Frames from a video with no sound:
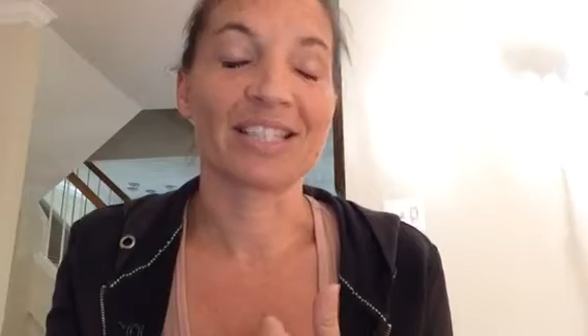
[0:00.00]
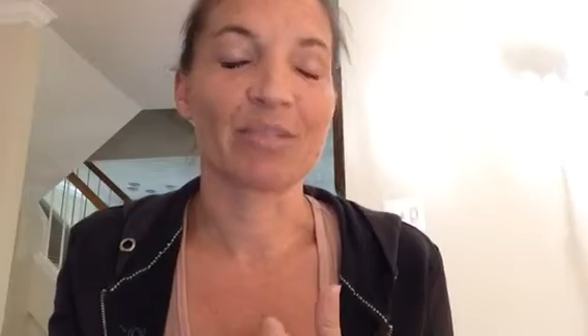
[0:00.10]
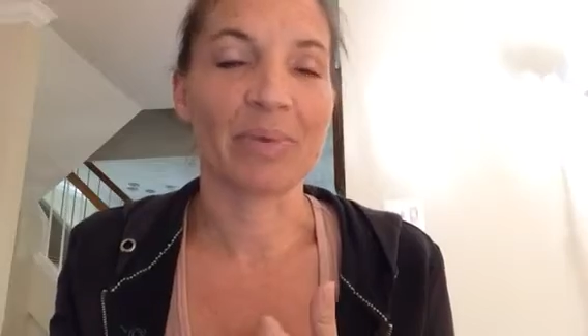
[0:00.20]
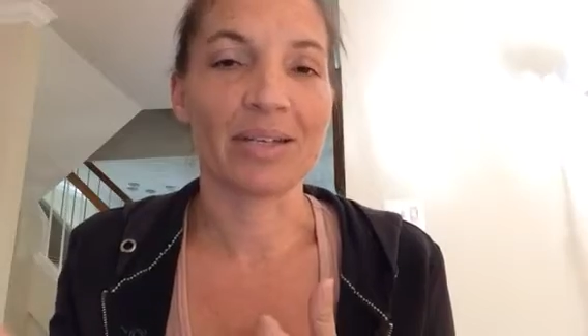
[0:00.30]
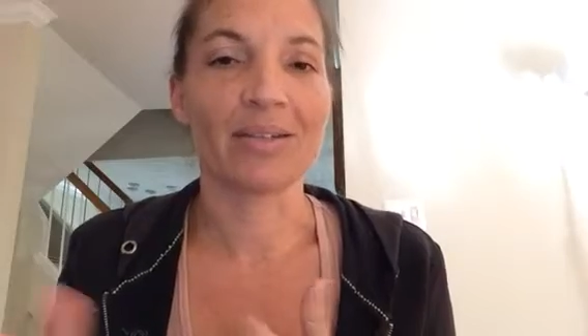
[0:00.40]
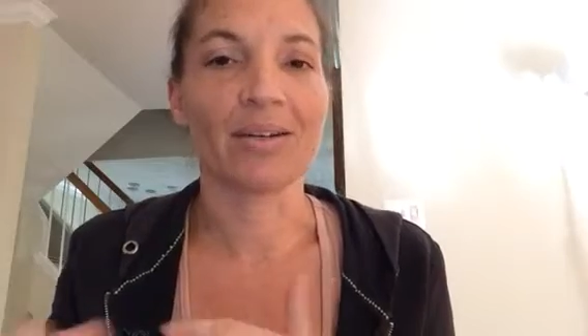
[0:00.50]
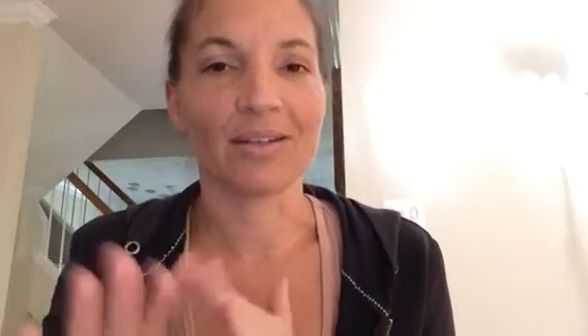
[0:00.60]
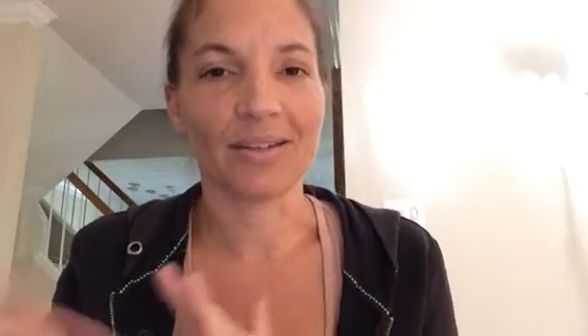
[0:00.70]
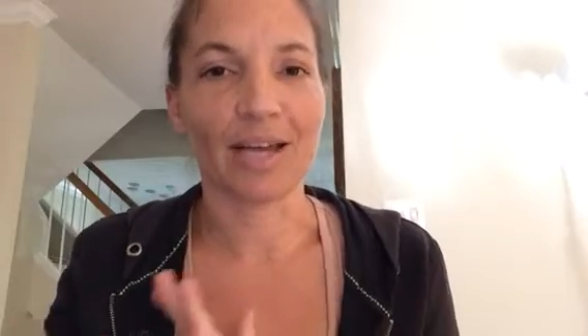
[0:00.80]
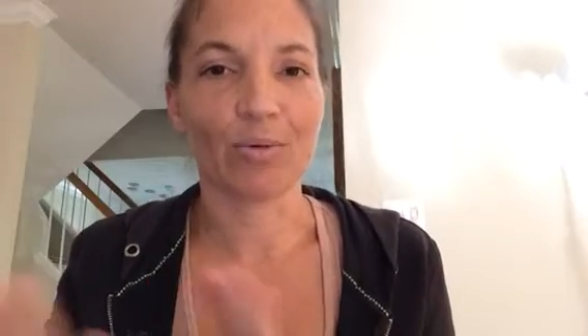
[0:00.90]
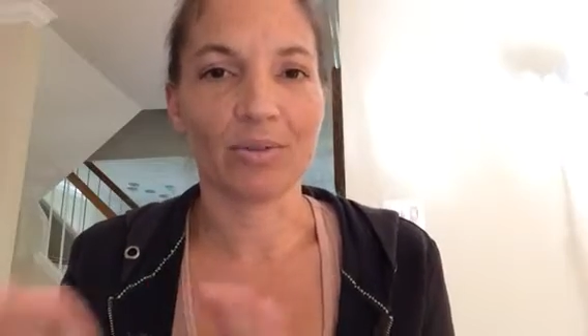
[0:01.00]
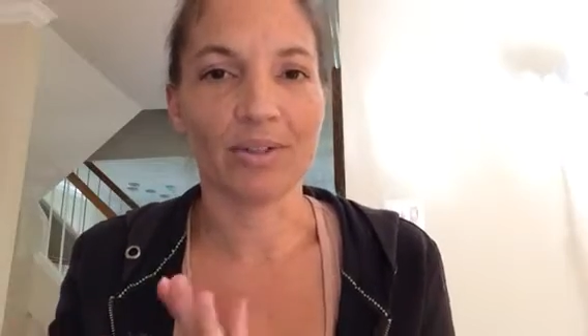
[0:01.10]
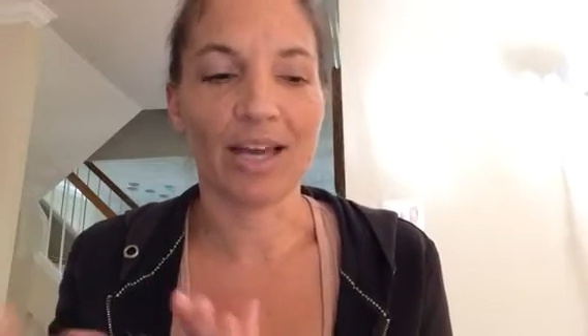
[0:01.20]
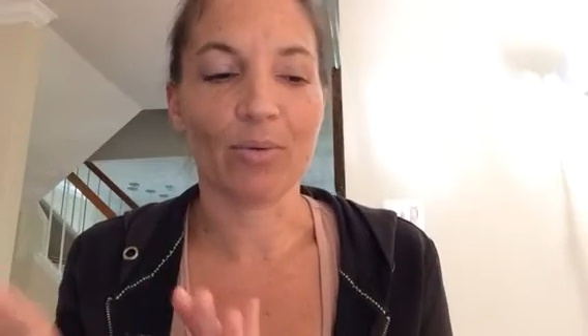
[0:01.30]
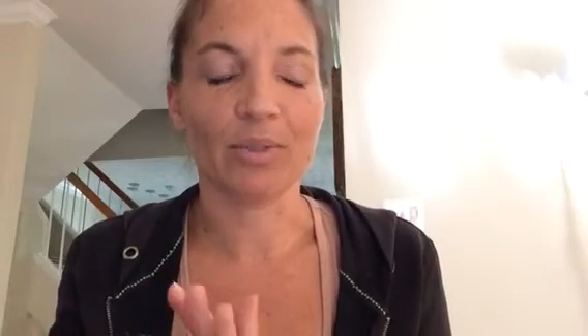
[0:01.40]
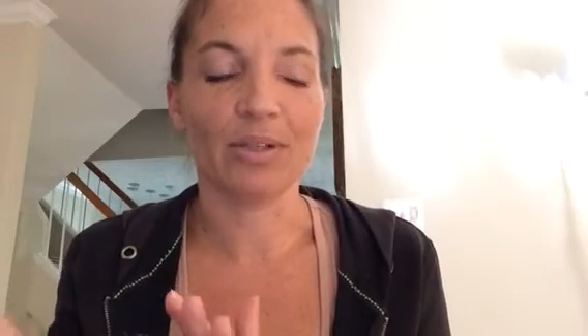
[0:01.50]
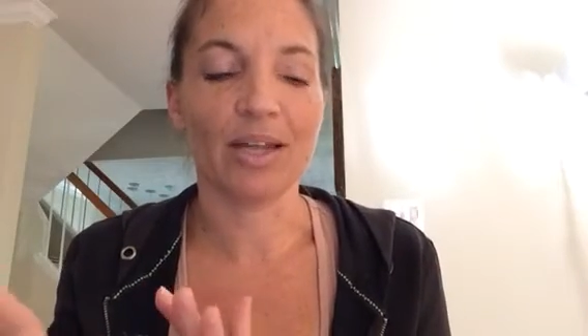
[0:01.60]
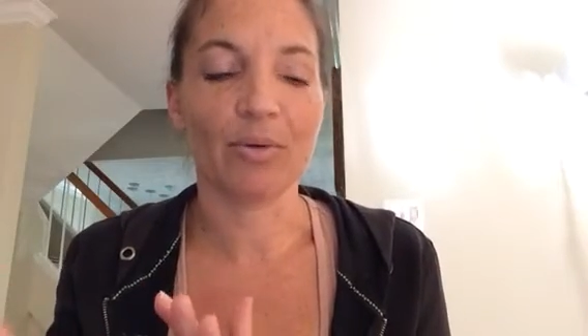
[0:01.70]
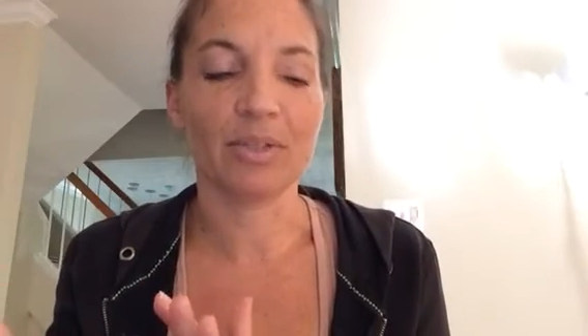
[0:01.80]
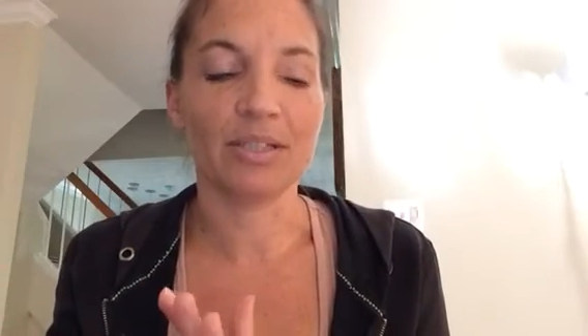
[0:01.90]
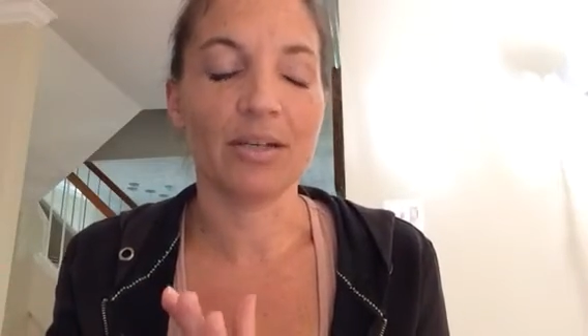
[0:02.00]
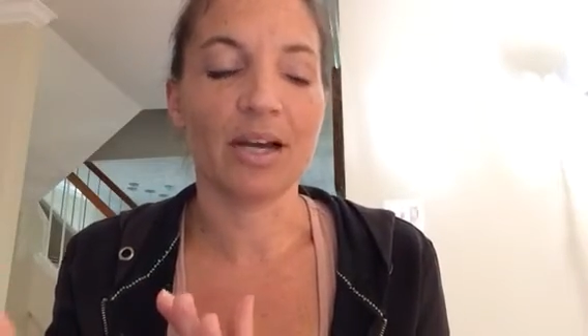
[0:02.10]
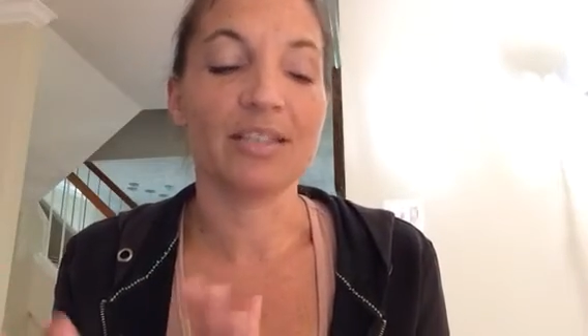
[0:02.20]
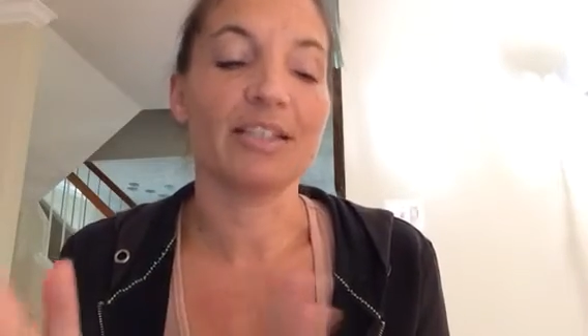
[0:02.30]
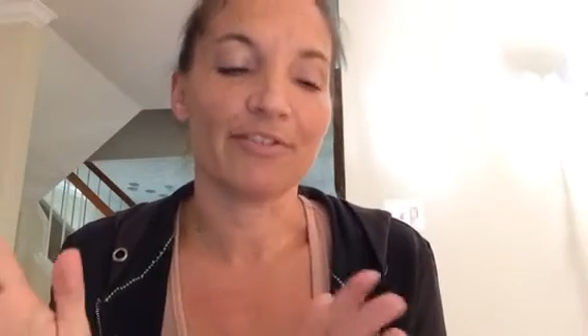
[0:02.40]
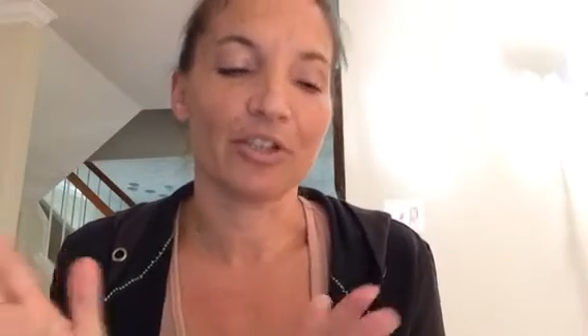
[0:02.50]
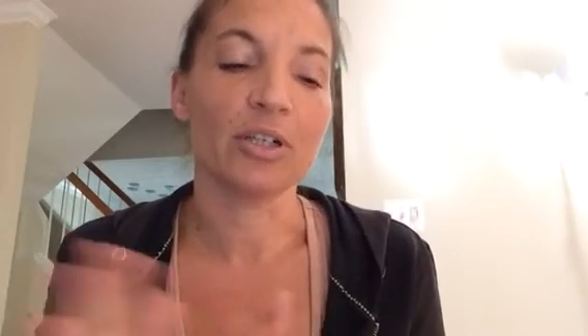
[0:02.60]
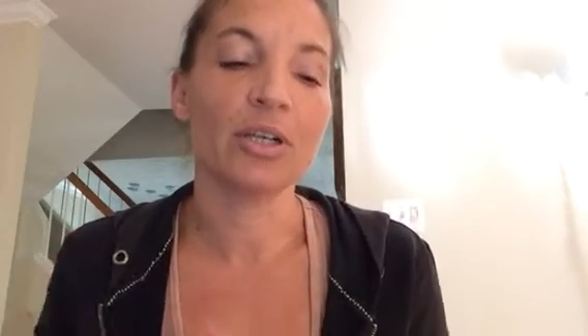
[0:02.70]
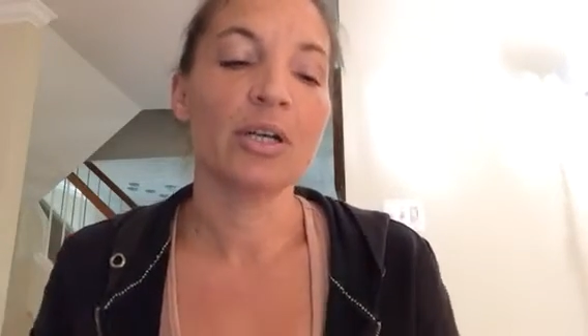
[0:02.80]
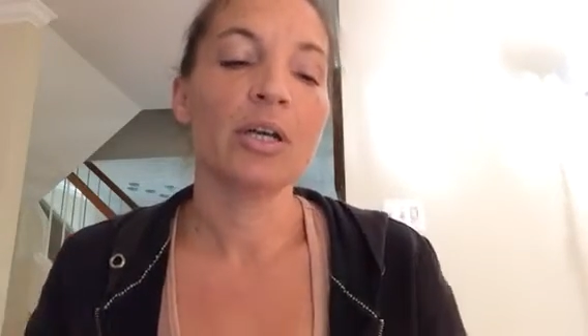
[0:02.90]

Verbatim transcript: suspend on, that would that would that would uh, differ.